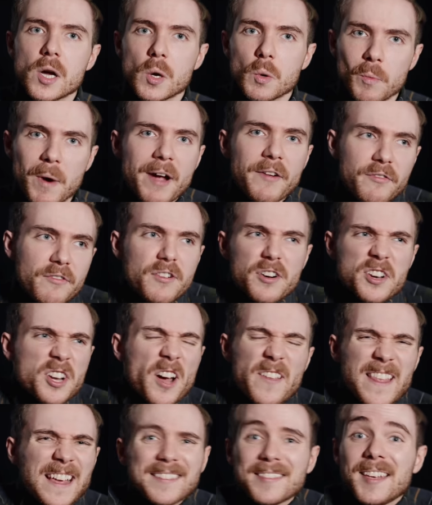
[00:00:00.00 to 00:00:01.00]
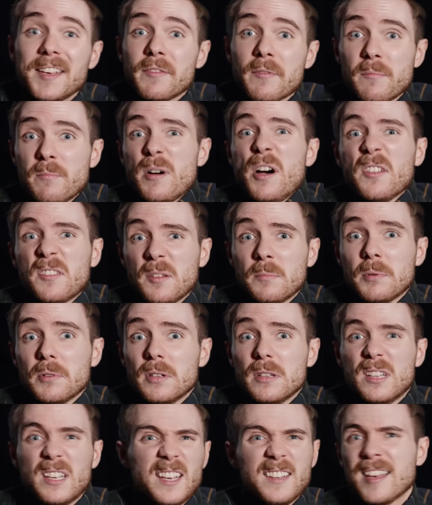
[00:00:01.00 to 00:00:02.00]
whether or not that's even
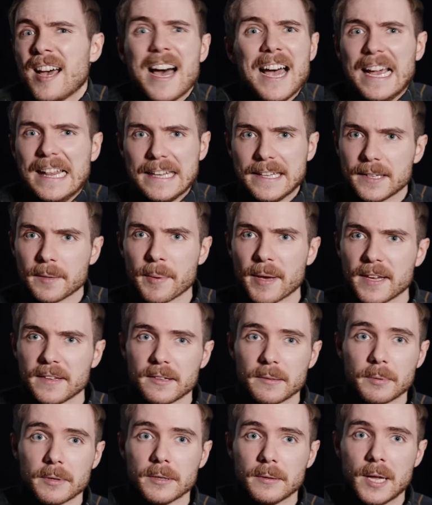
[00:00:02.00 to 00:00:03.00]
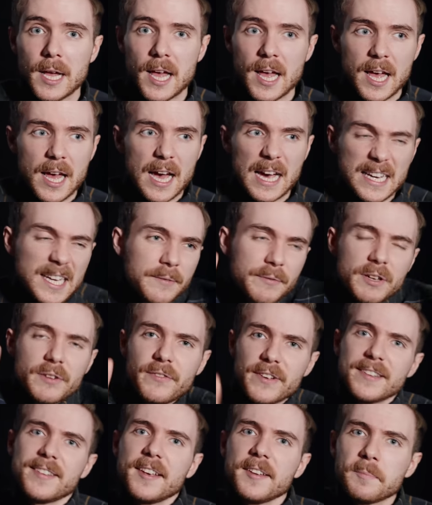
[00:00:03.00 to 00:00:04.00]
possible is highly debatable, and even
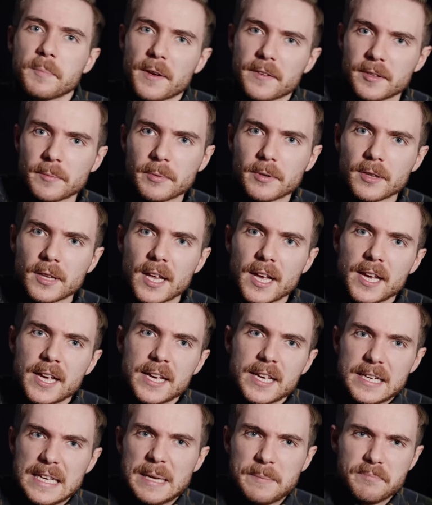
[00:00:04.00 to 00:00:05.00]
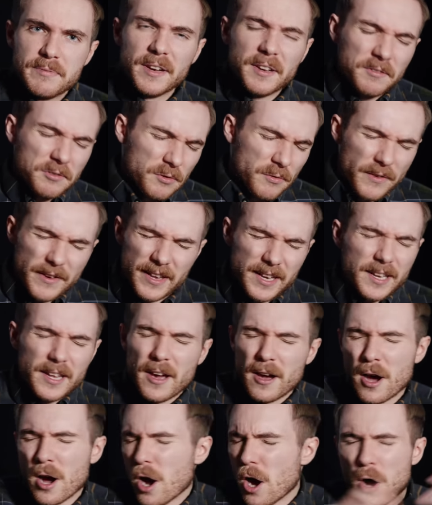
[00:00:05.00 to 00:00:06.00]
if it is possible, it brings with it
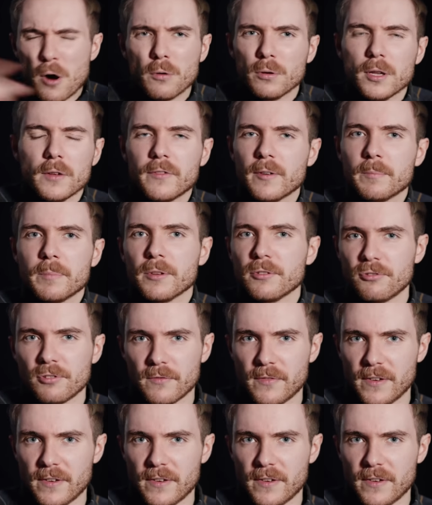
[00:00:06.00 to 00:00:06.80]
a whole other bunch of